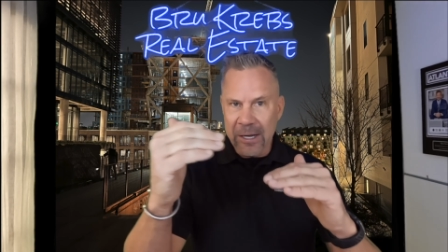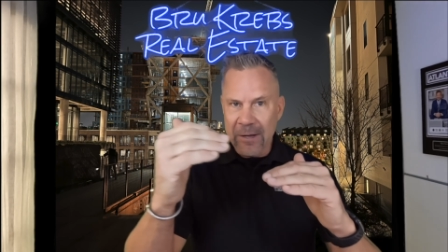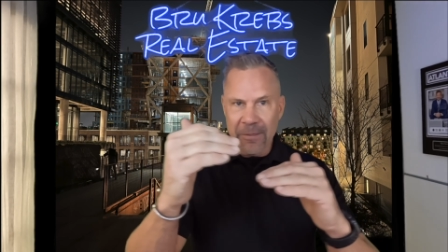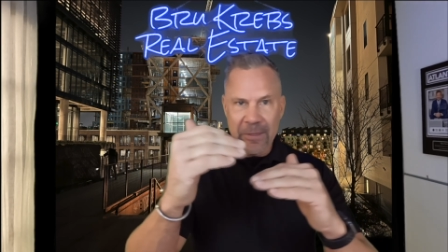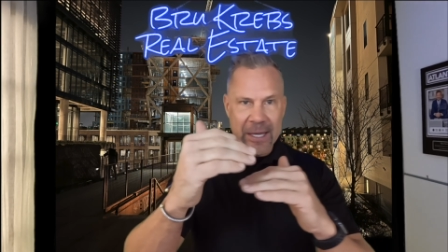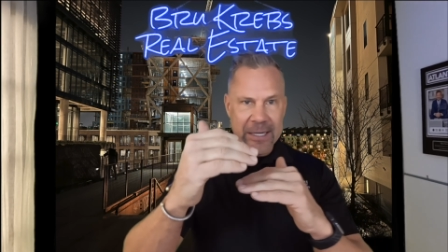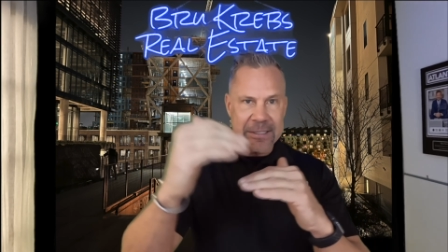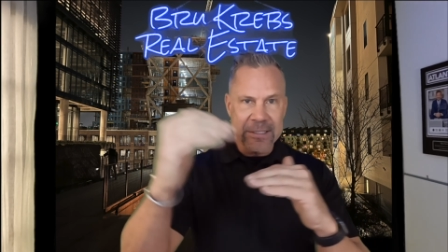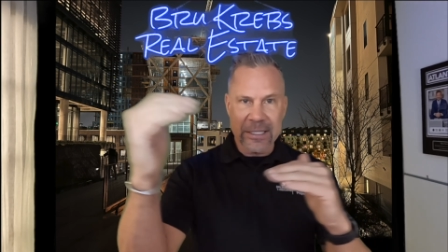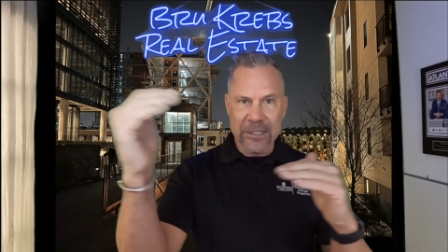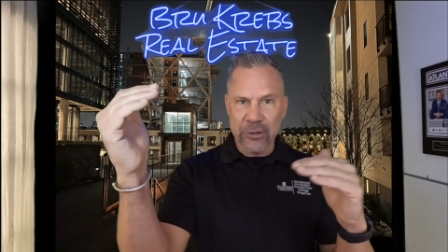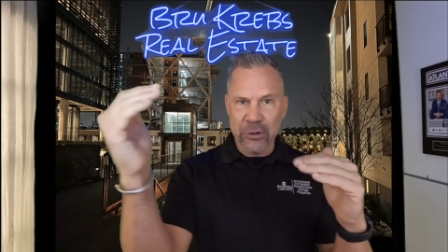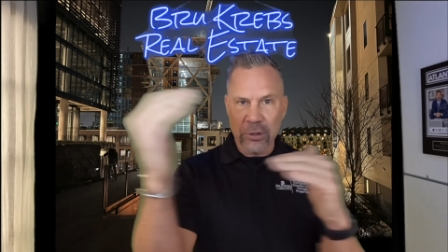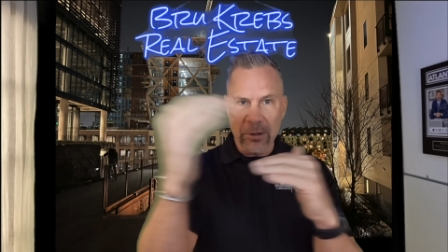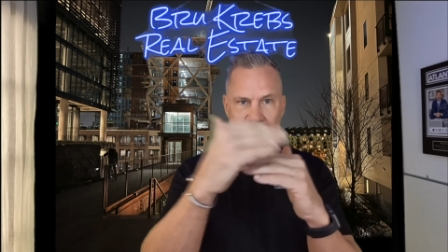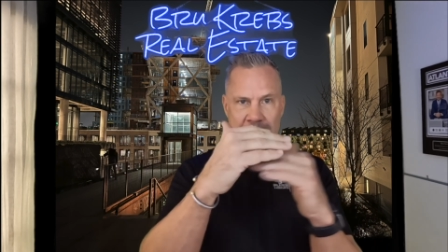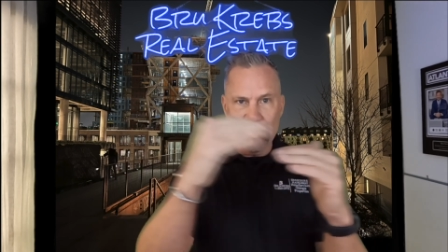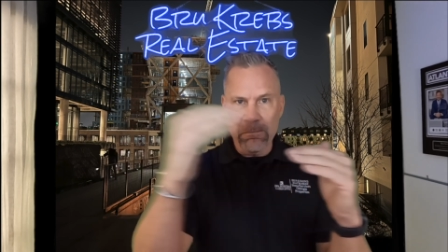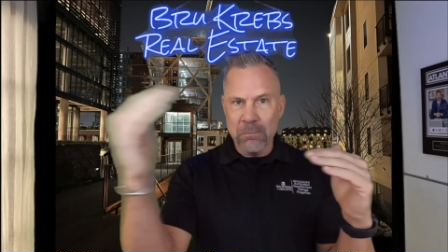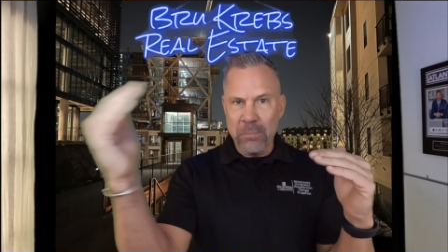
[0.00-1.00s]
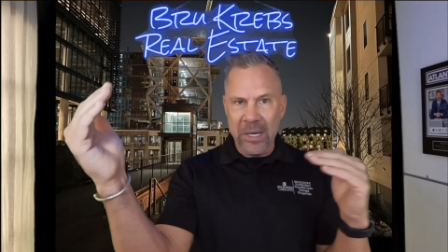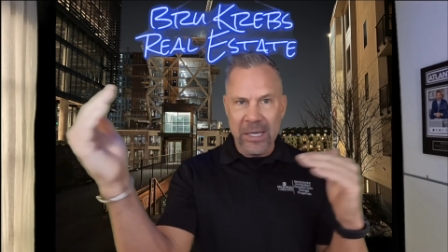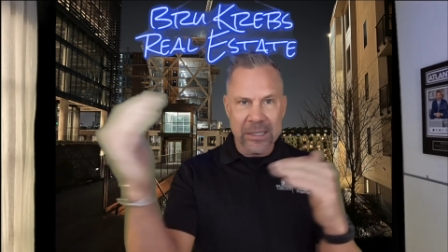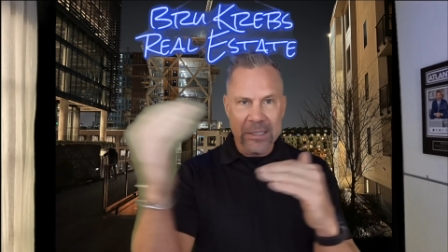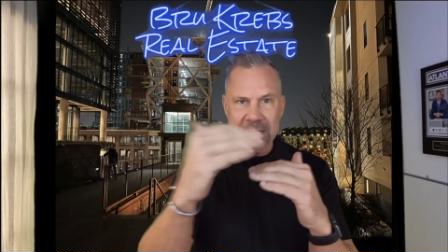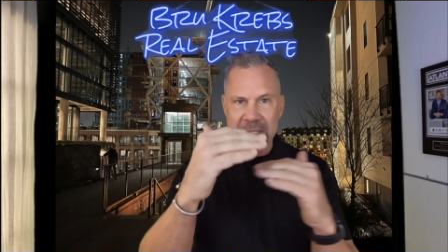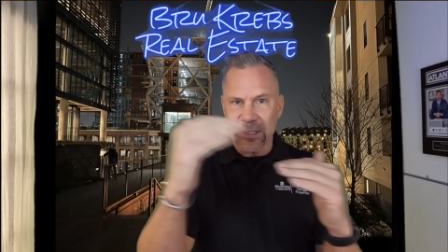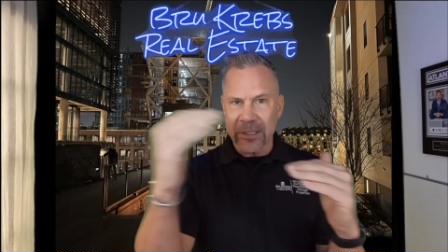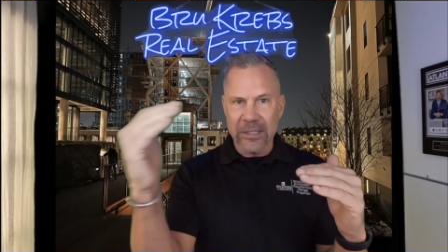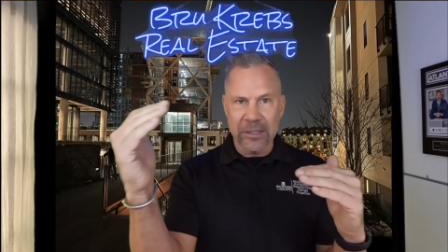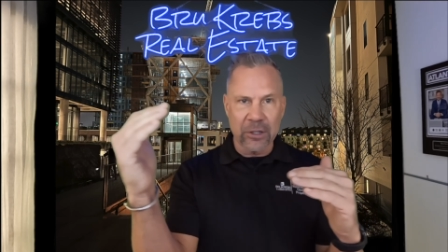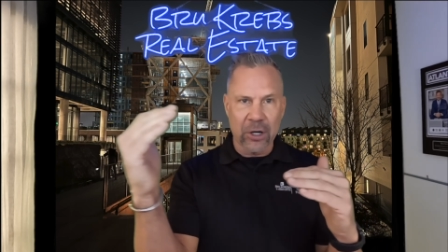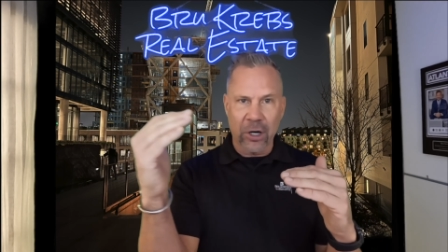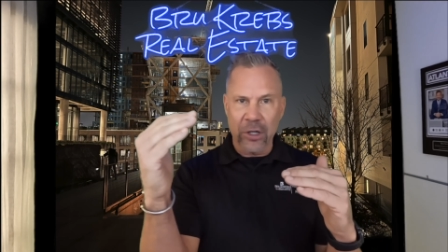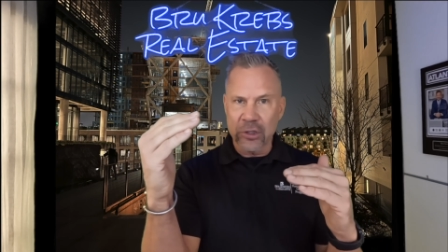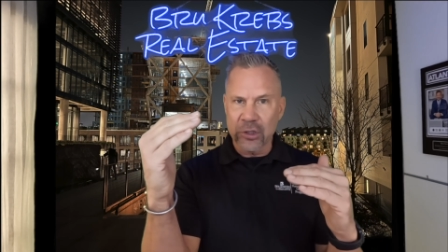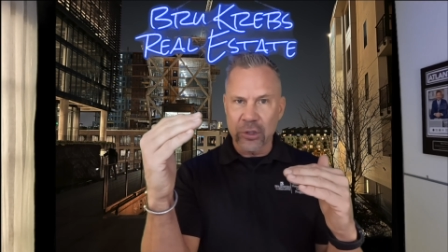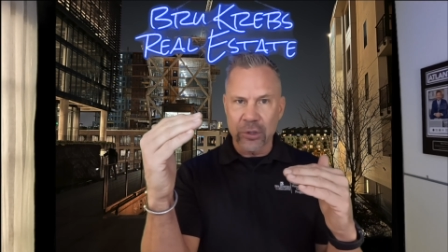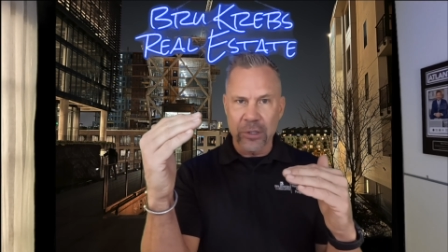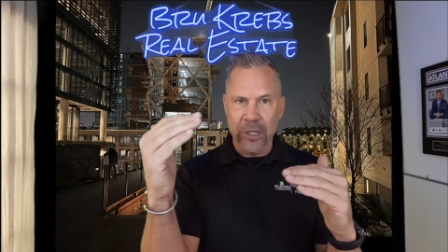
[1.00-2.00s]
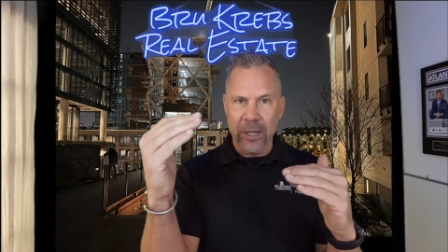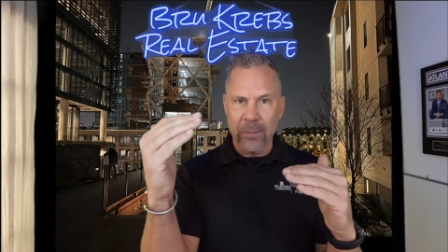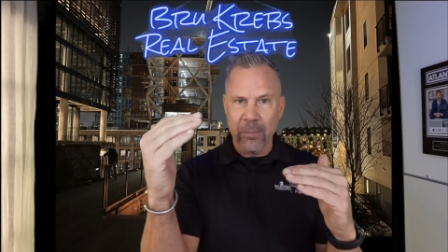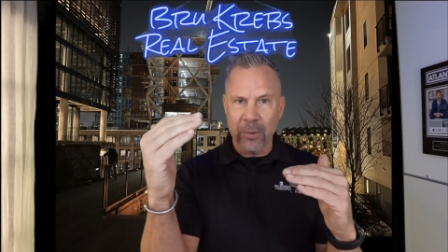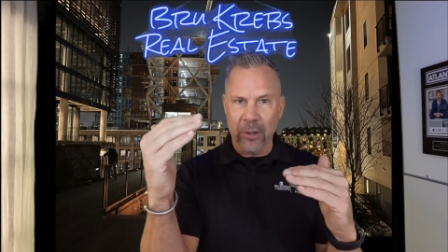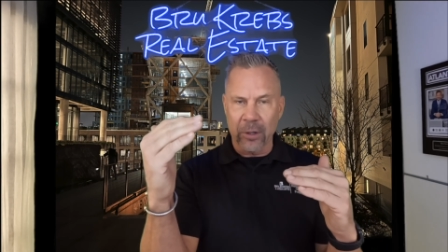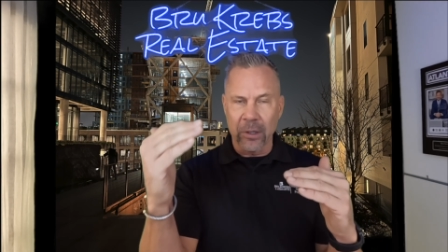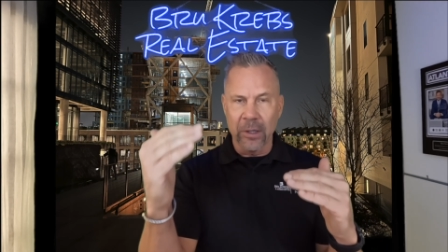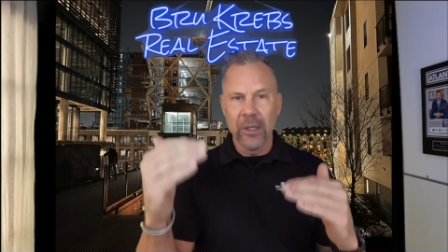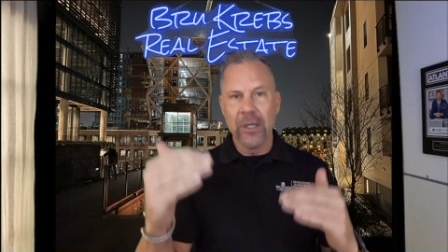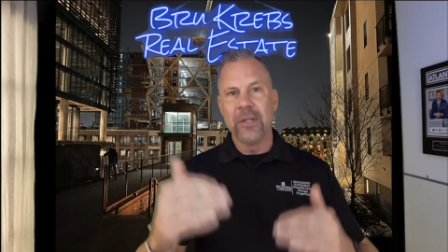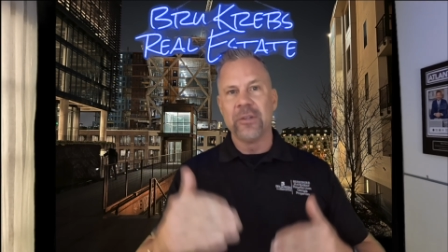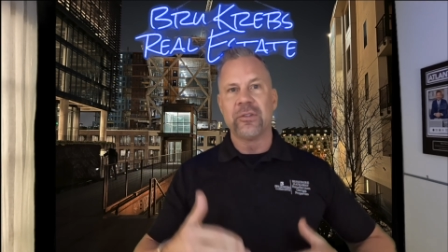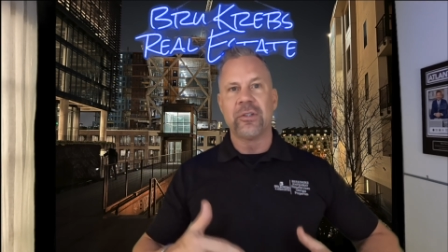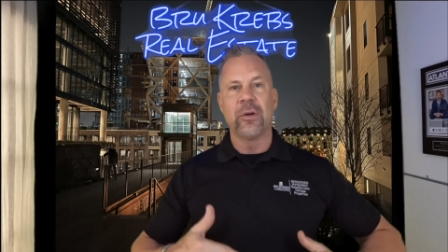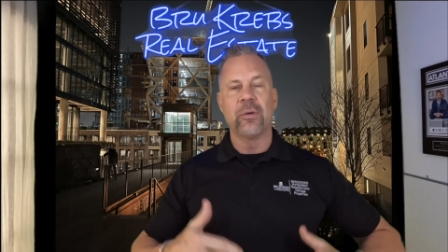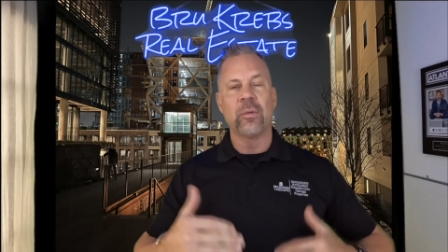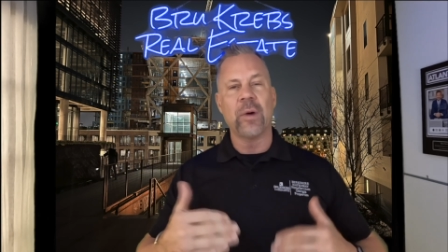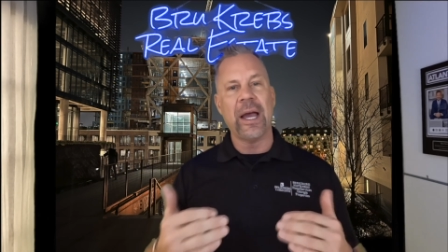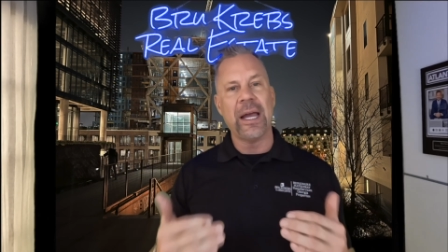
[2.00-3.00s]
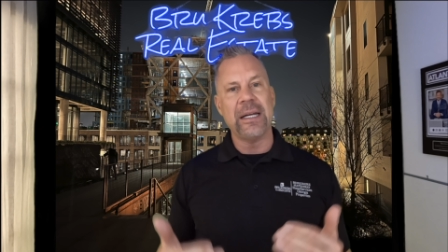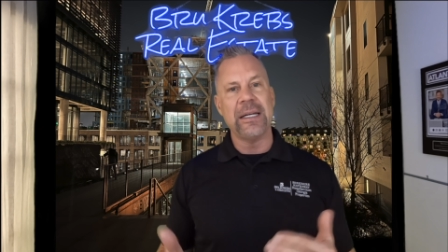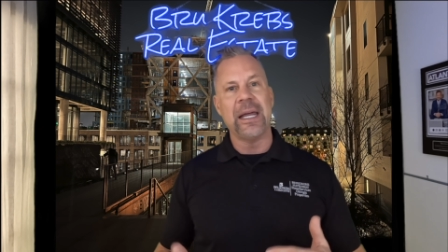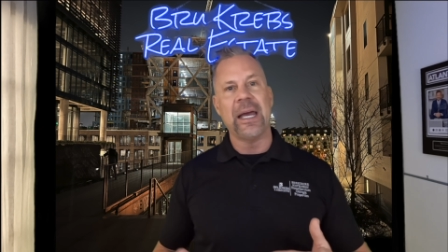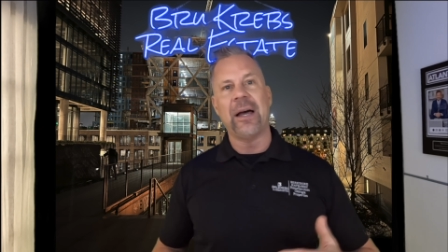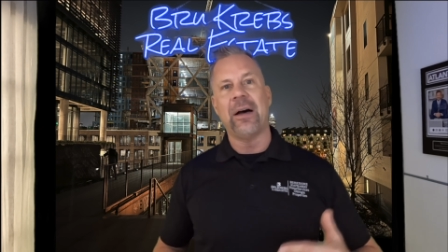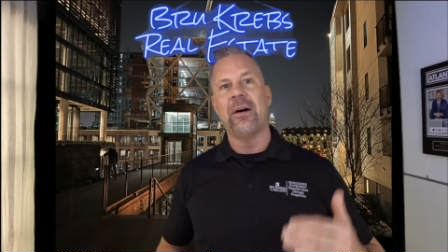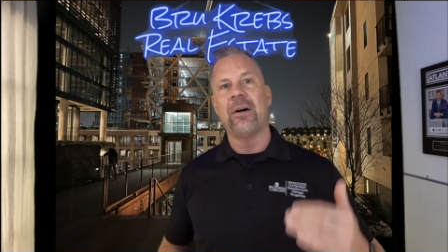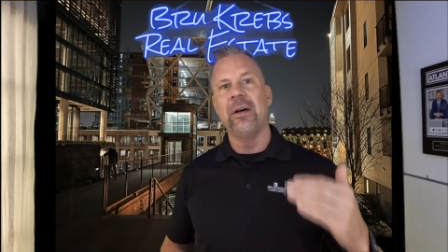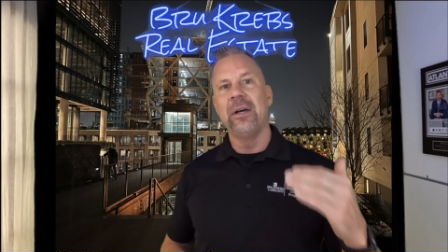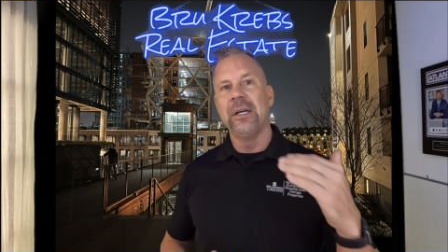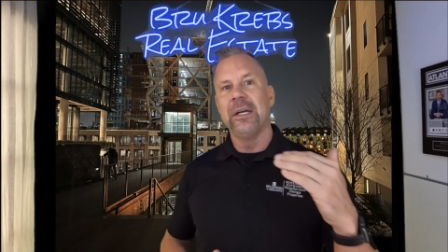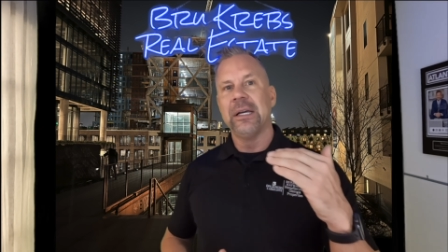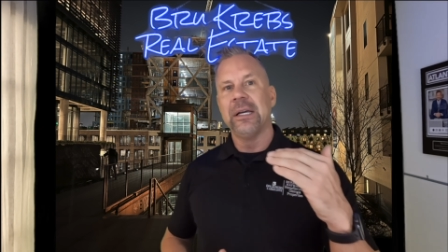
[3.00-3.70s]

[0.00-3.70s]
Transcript: That is a tremendously larger number. So, right now,